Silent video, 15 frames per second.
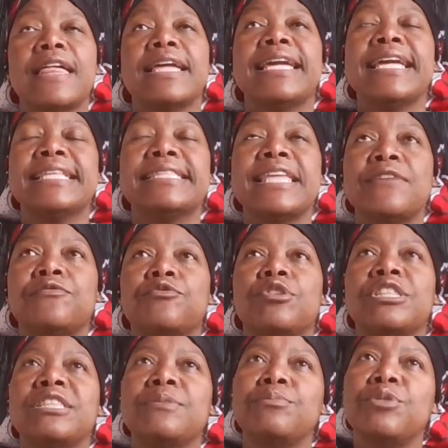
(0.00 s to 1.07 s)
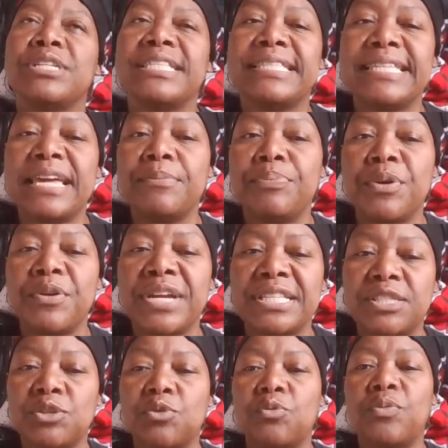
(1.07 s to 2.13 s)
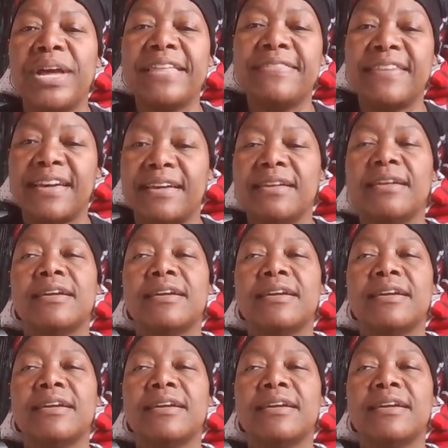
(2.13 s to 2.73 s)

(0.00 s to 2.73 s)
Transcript: They've got the most temperate weather.